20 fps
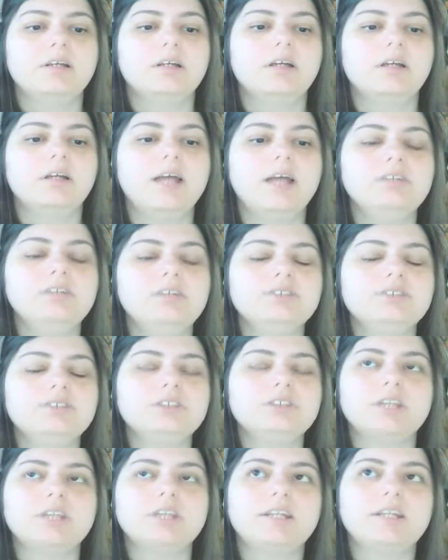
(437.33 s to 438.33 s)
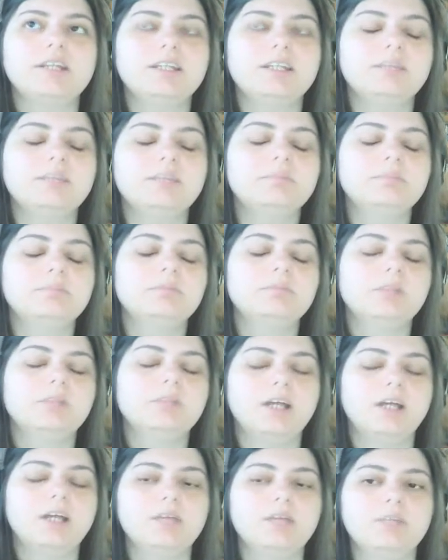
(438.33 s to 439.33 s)
usually try to keep, when
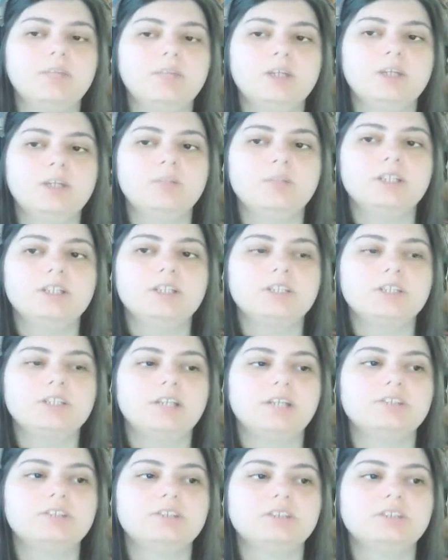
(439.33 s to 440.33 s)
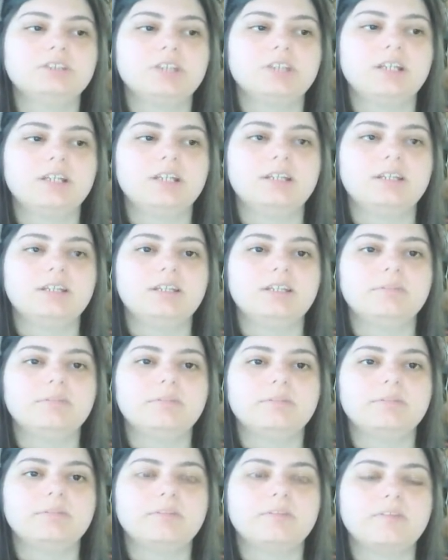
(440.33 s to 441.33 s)
I make a mesh, I usually try to keep
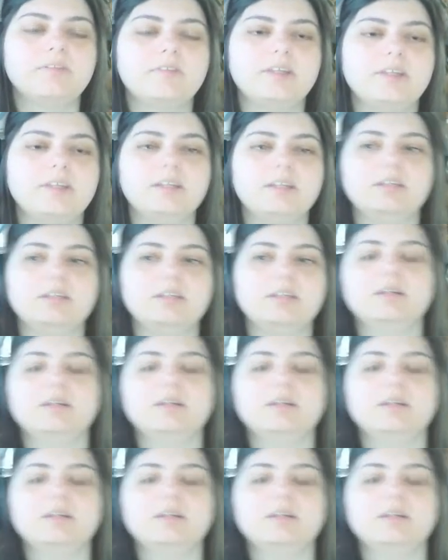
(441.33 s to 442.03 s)
the,